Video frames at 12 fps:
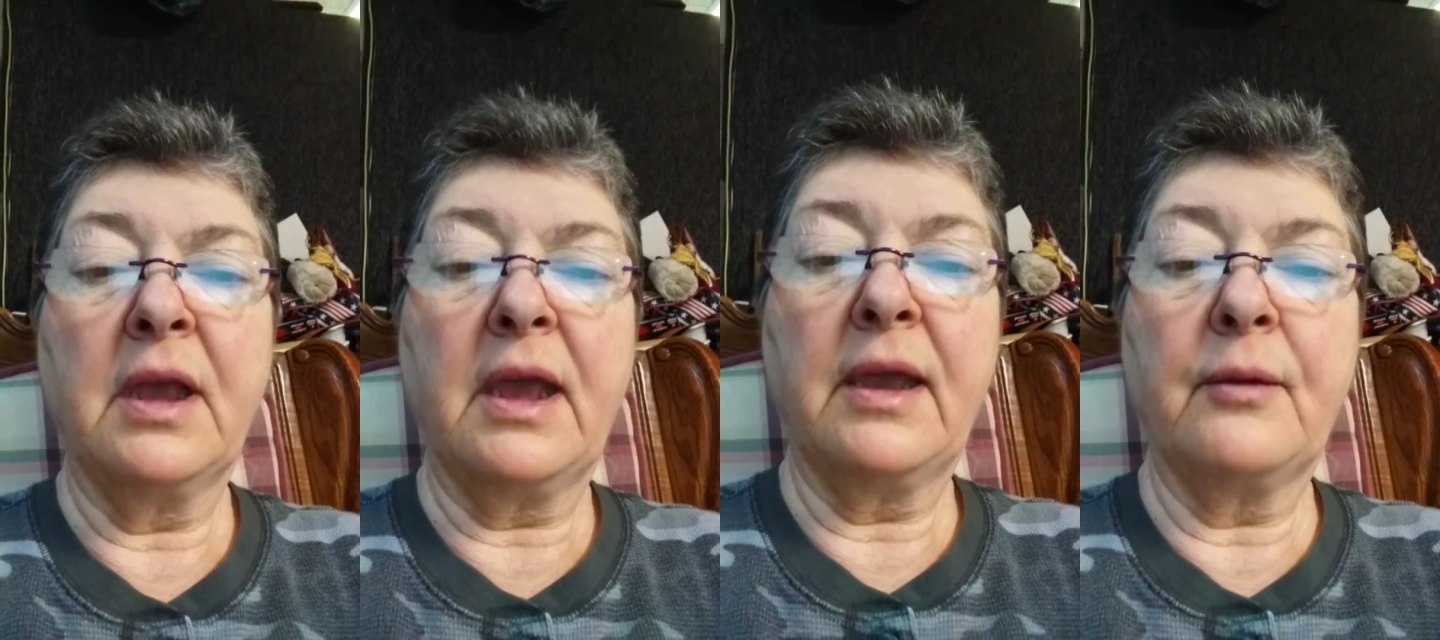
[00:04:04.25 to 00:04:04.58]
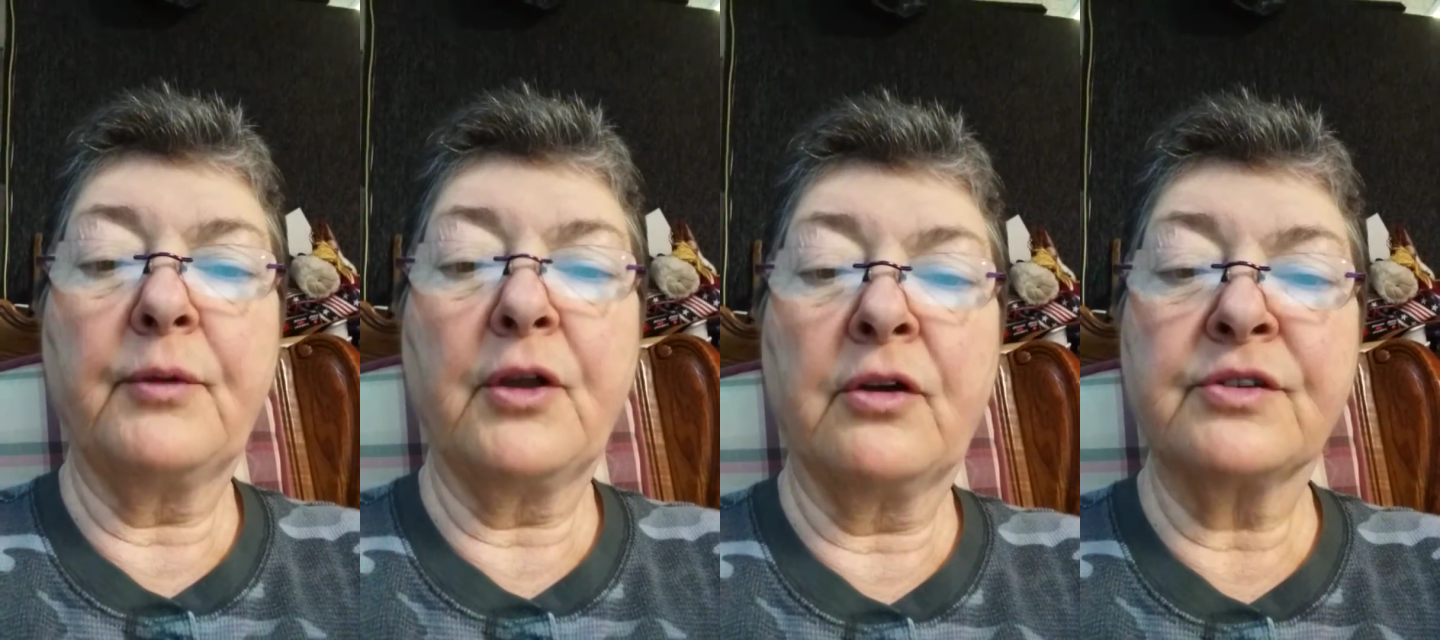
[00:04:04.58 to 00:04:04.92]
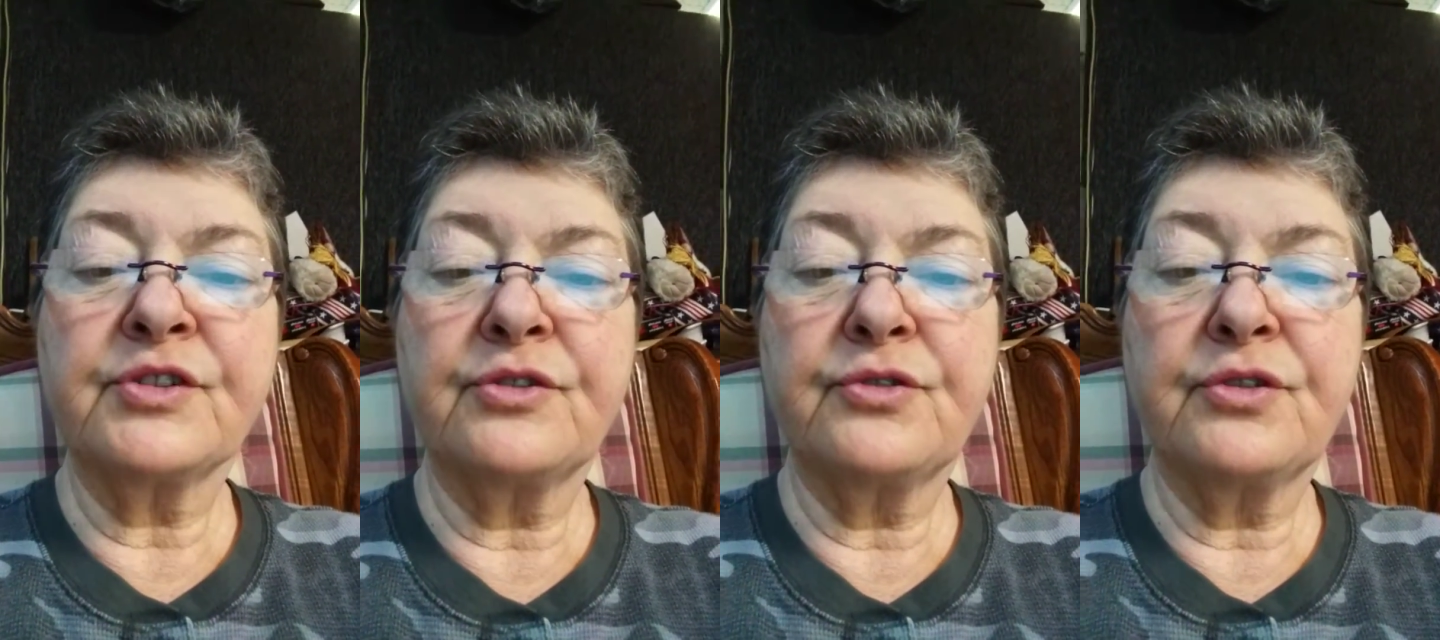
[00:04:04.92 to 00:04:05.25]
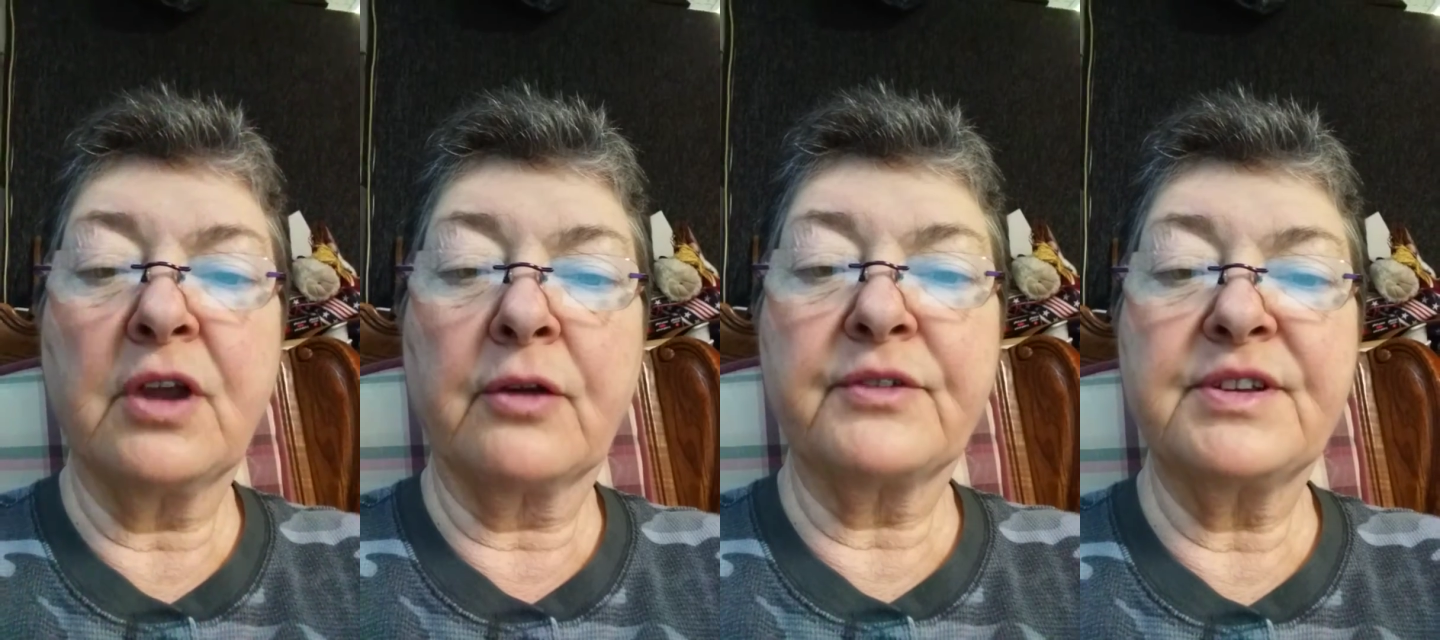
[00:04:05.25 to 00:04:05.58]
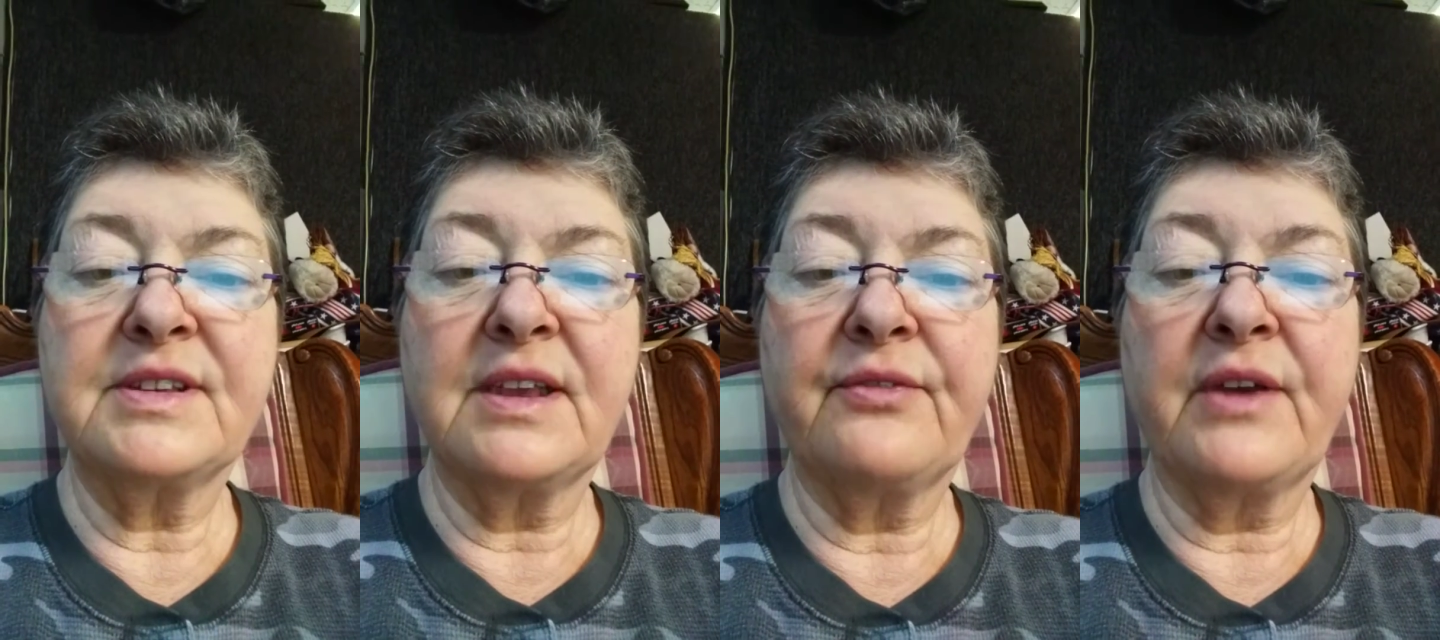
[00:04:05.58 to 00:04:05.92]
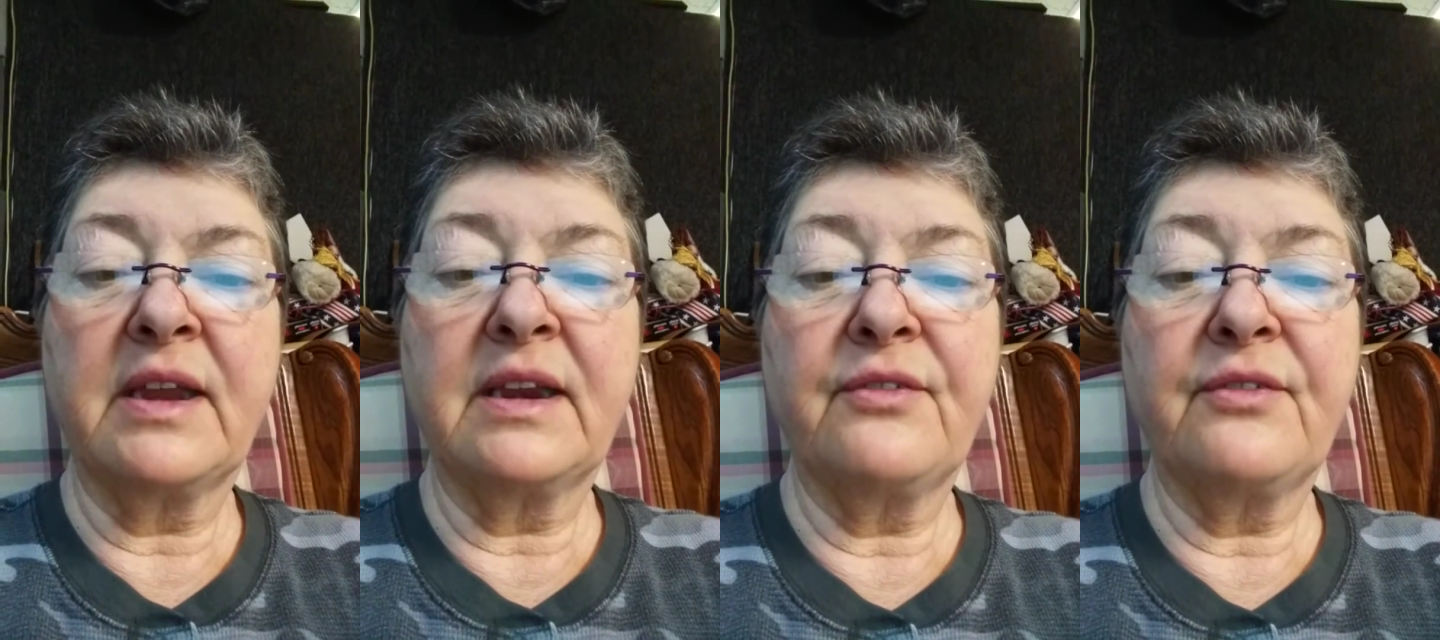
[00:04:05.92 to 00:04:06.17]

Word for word: and we also do not receive any